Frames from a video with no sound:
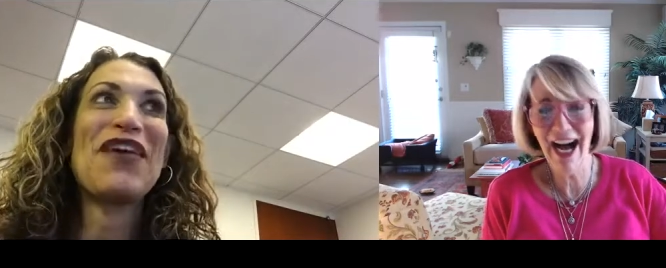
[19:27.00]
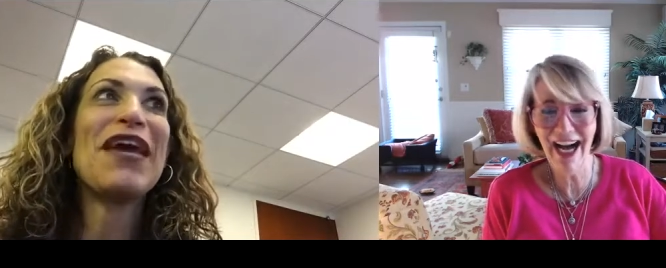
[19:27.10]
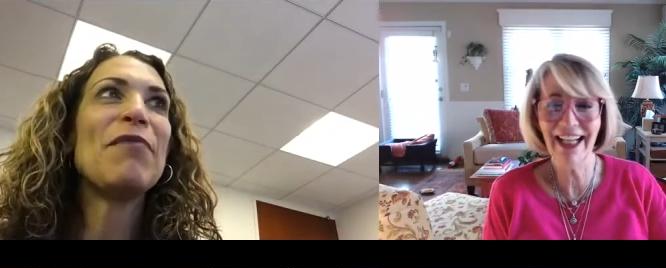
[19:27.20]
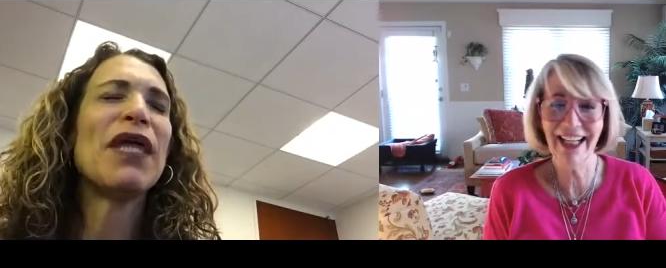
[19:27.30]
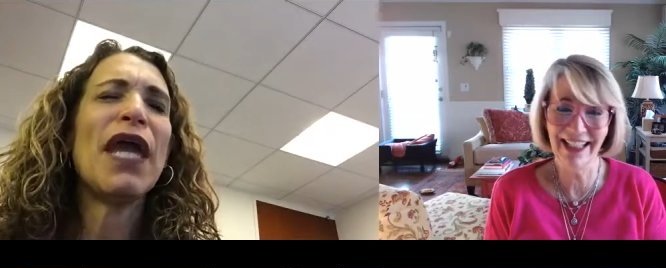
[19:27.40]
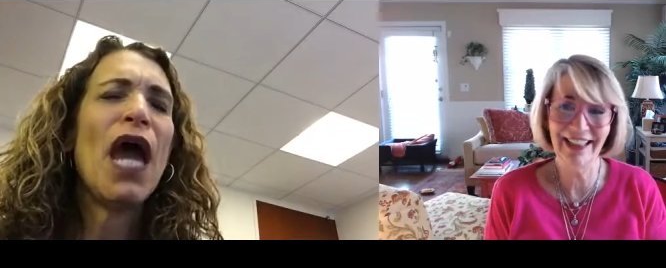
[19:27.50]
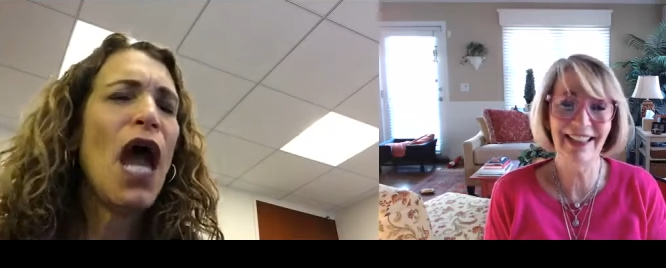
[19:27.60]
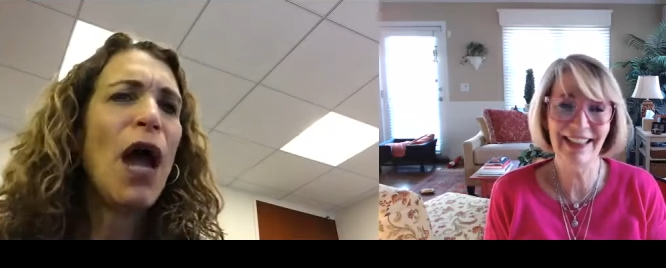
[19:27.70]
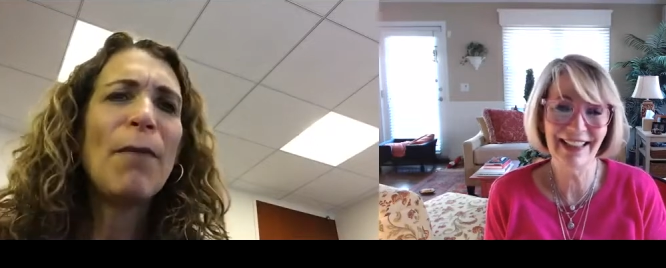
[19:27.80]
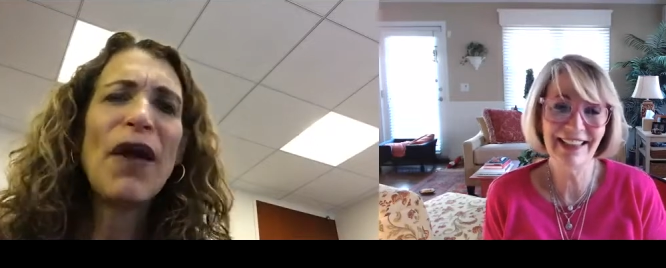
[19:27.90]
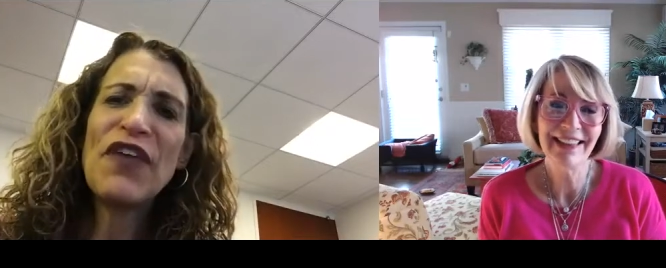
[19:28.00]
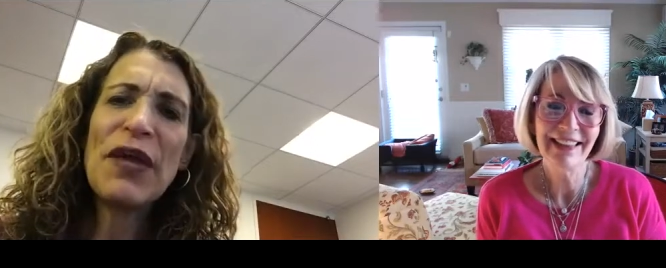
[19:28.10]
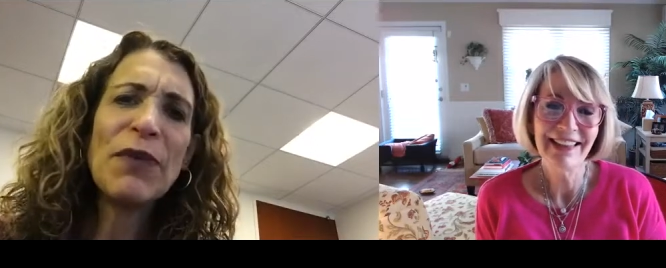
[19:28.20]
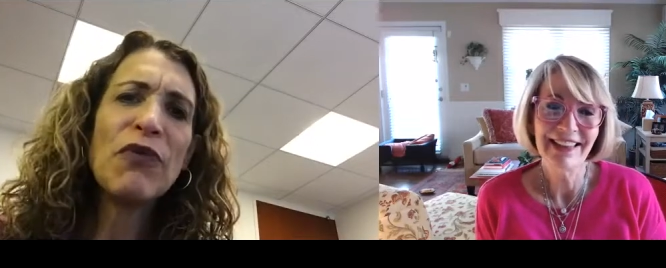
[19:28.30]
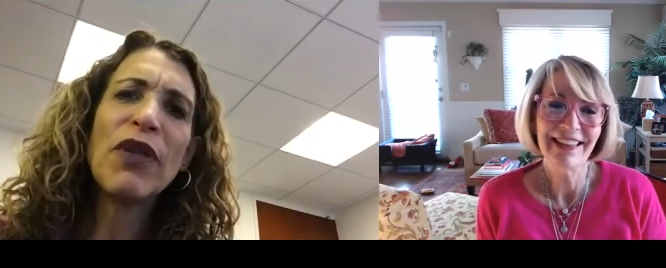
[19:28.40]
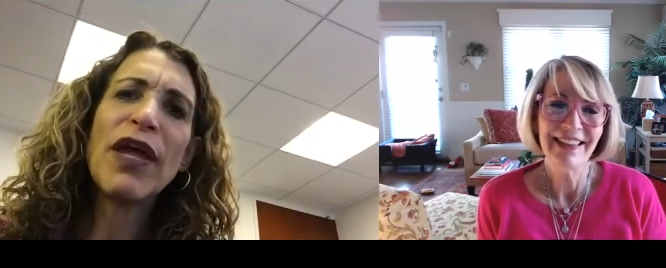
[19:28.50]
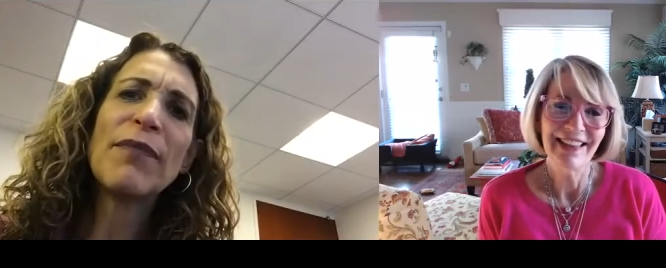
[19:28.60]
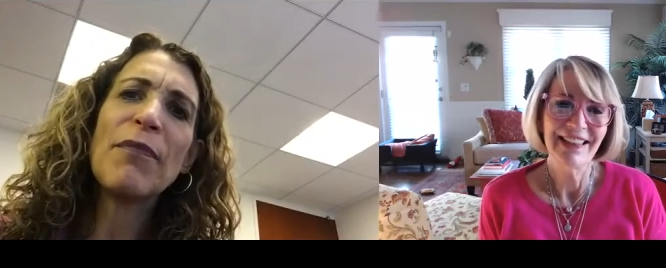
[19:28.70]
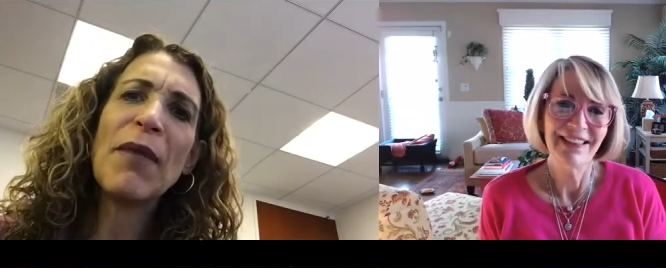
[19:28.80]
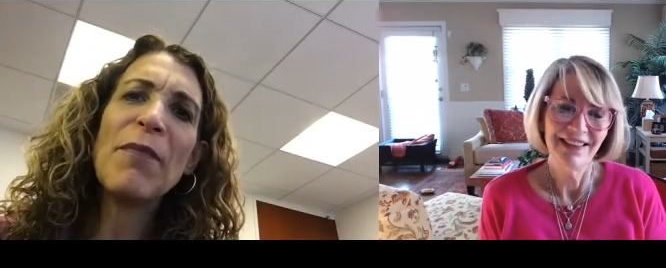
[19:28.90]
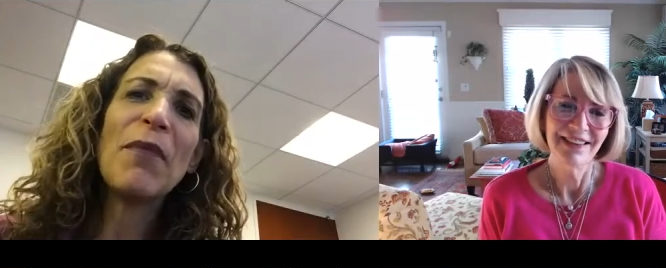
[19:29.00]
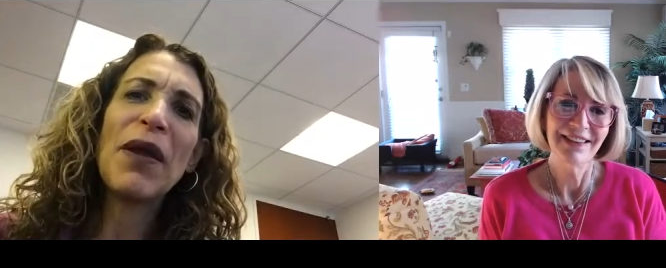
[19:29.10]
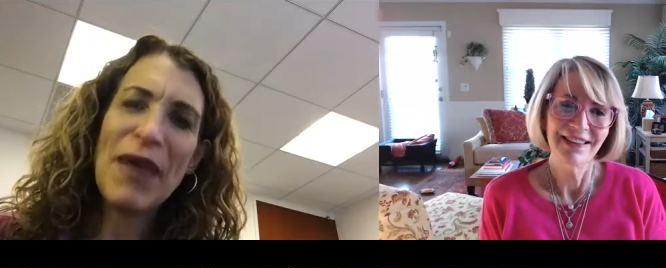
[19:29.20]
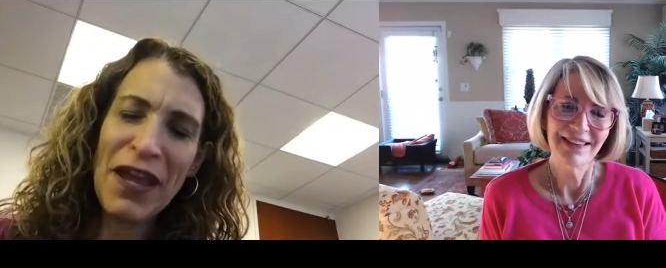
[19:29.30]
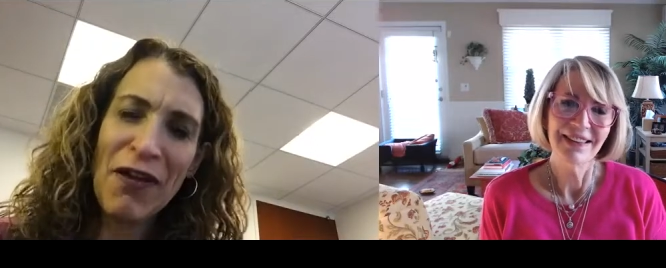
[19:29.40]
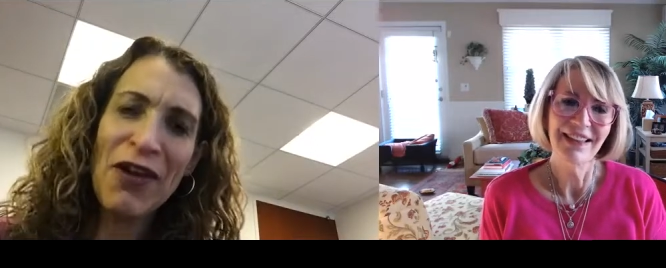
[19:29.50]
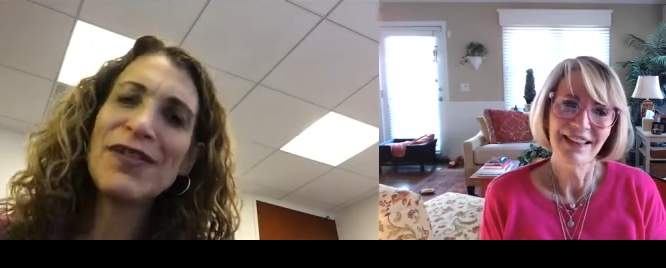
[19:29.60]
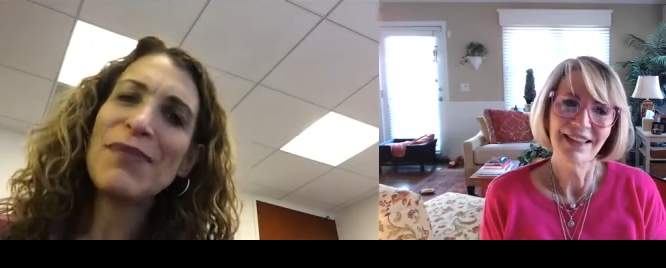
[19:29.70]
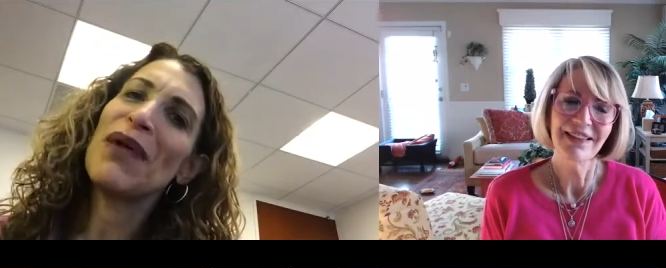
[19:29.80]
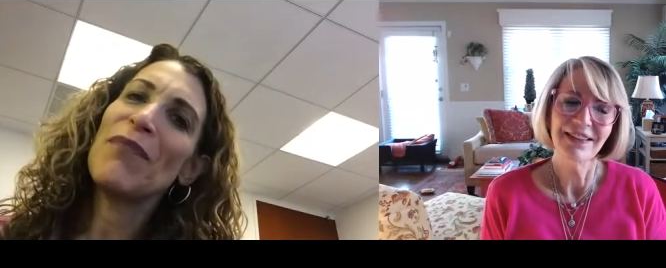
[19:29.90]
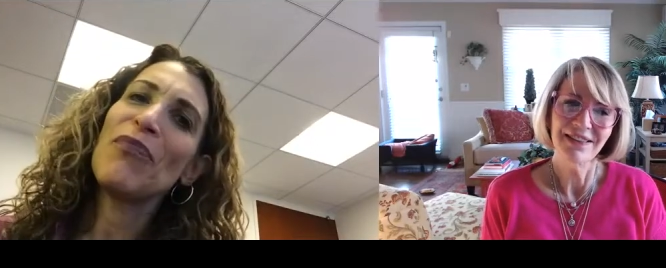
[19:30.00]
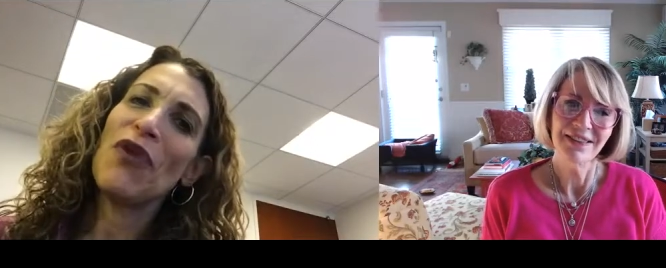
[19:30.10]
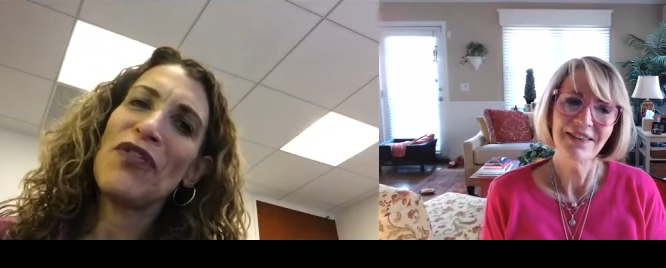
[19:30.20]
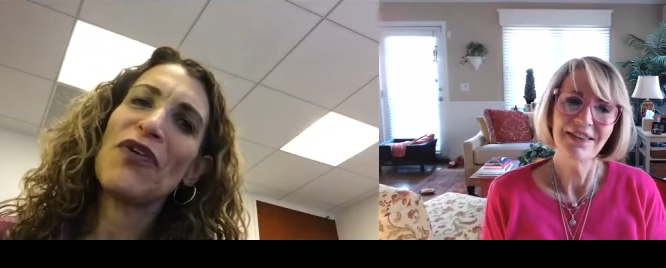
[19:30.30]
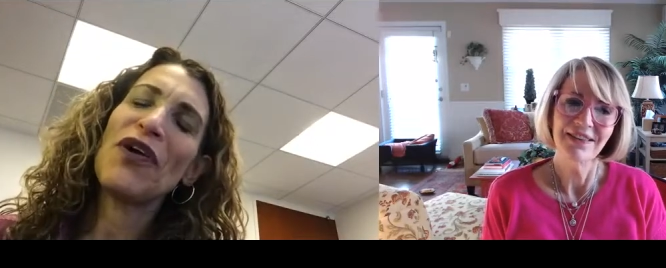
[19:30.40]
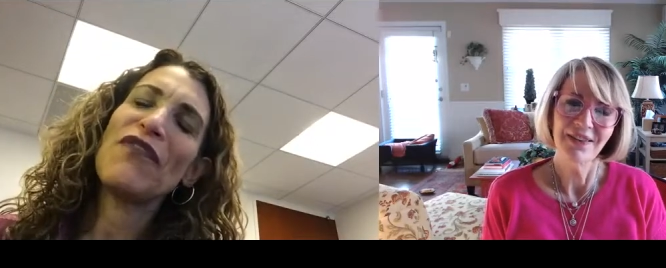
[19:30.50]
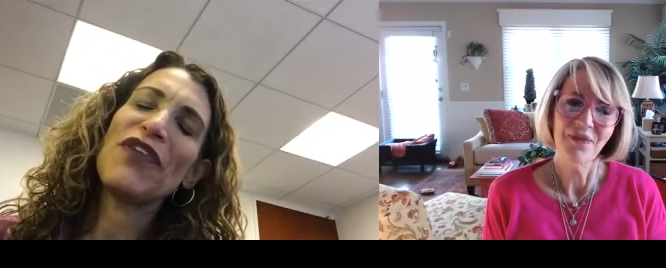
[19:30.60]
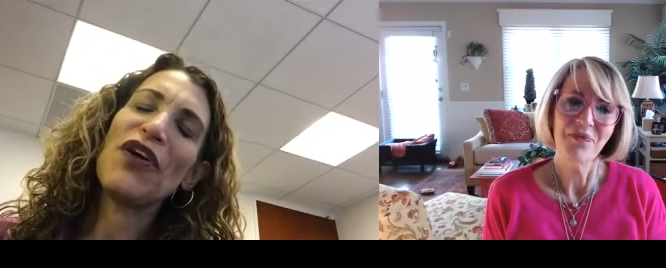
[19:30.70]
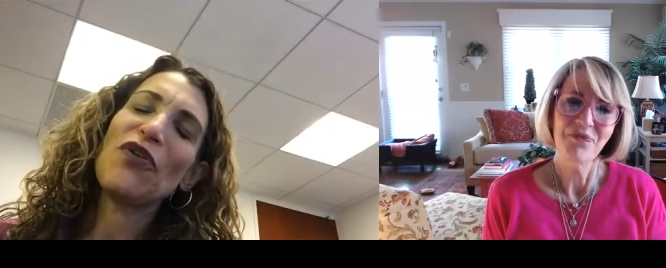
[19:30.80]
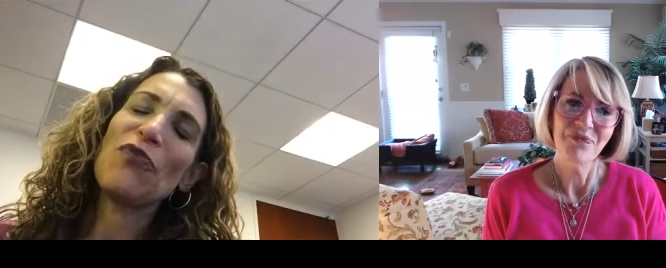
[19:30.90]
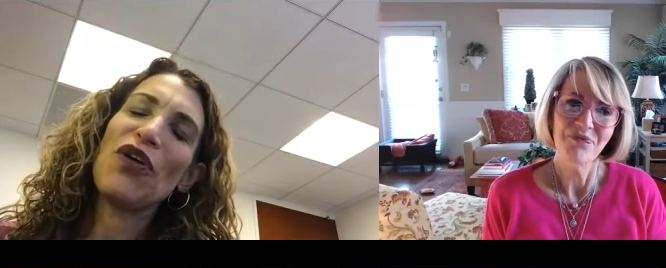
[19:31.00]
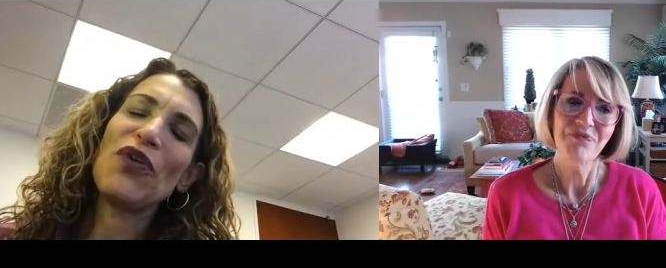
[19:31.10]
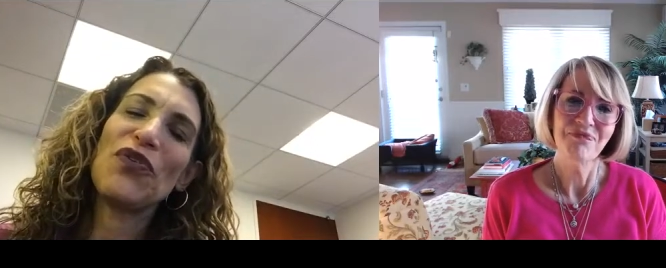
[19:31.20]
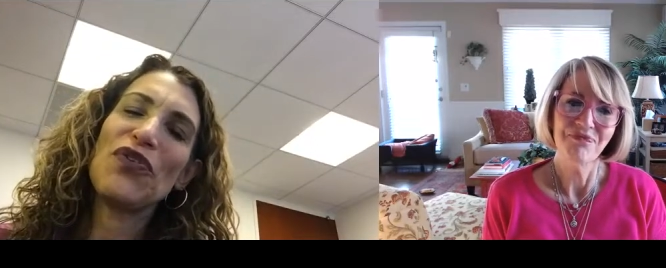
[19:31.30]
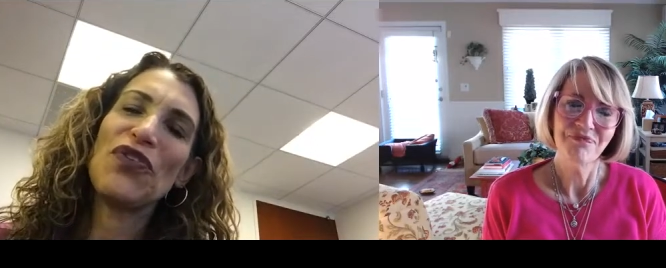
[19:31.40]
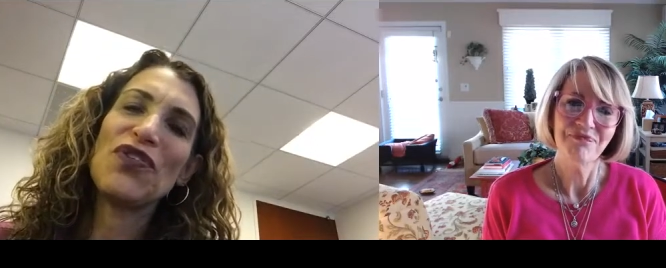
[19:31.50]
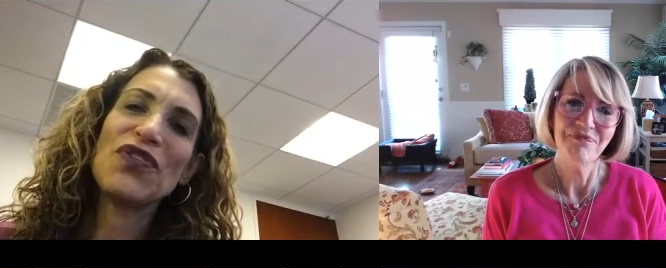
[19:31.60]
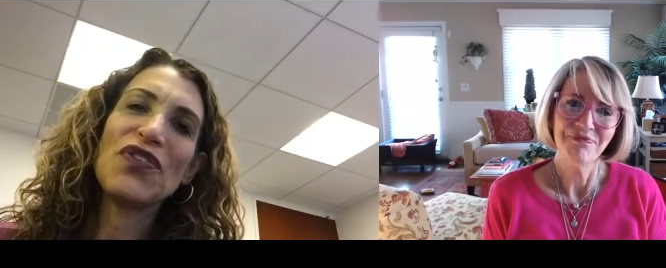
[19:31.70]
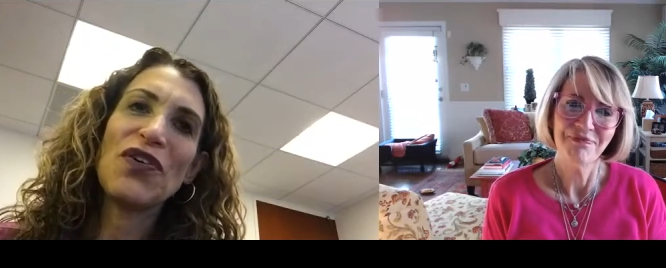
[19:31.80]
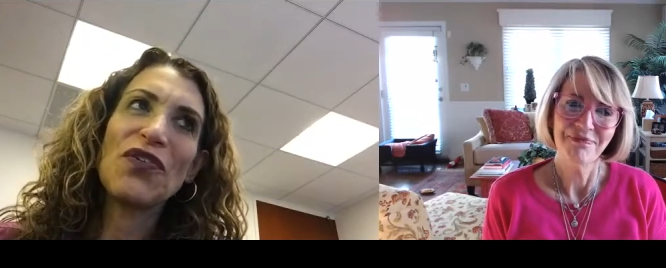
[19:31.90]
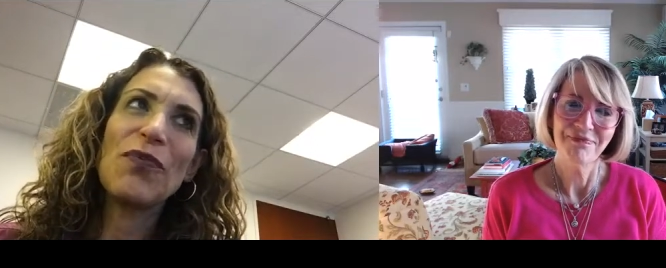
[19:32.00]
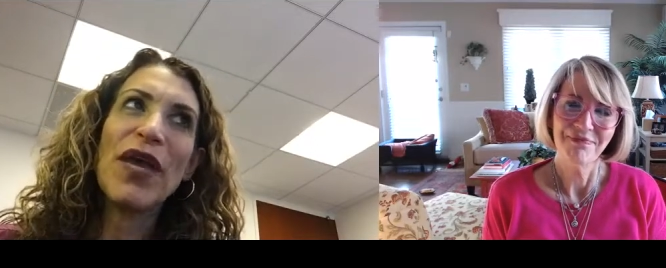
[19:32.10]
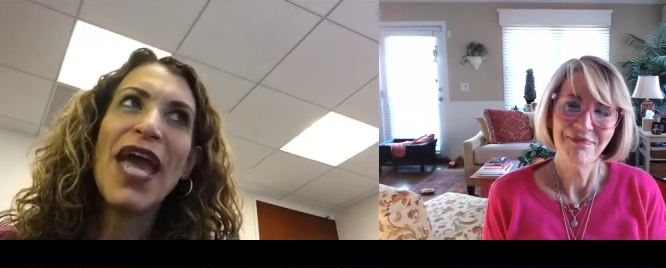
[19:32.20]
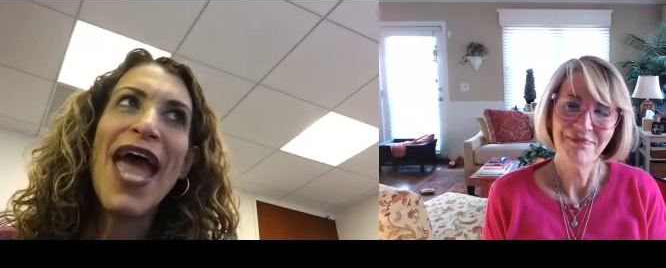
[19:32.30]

Speaker 1: family, my family were like my my parents and my brother. I have a younger brother who's two years younger than me.